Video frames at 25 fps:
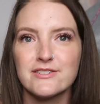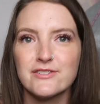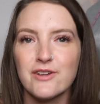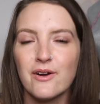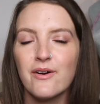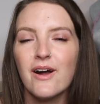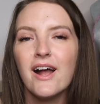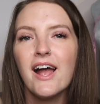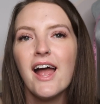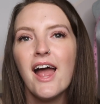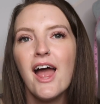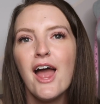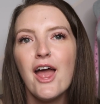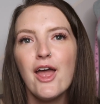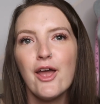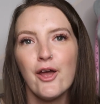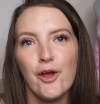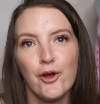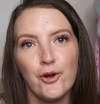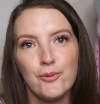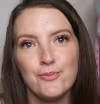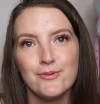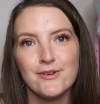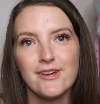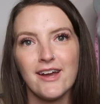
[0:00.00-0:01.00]
So
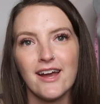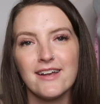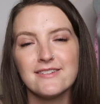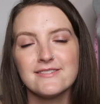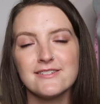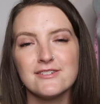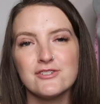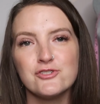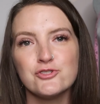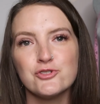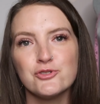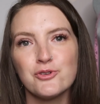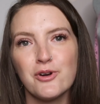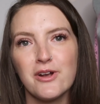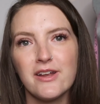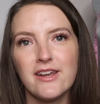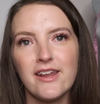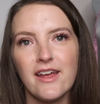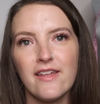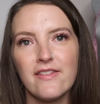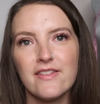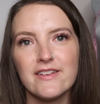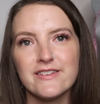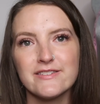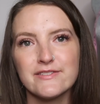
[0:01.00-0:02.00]
I hope you guys enjoyed
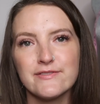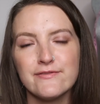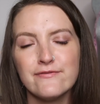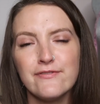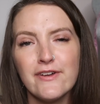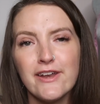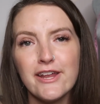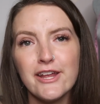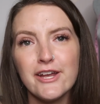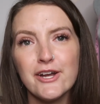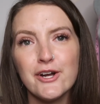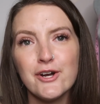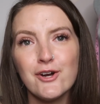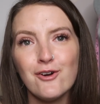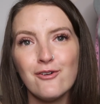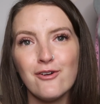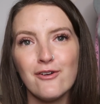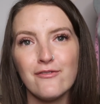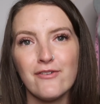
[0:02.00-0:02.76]
this video.